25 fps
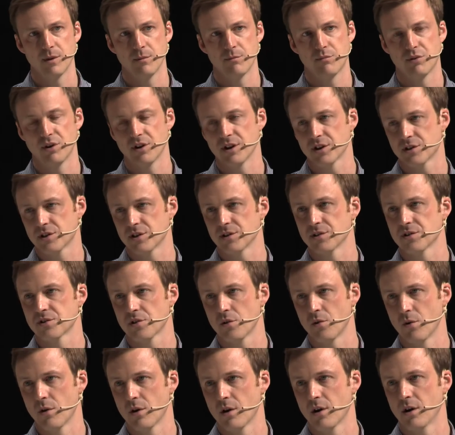prediction
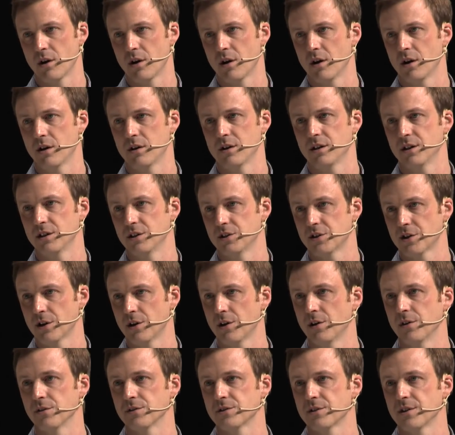score on each
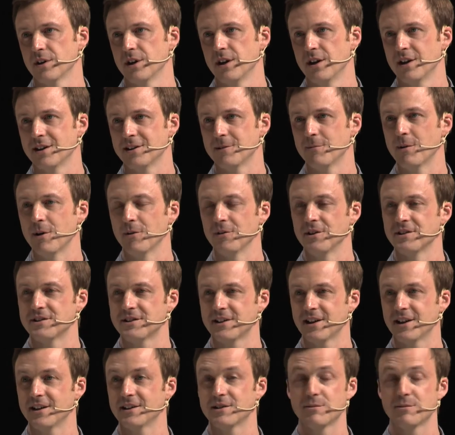host to be able to say,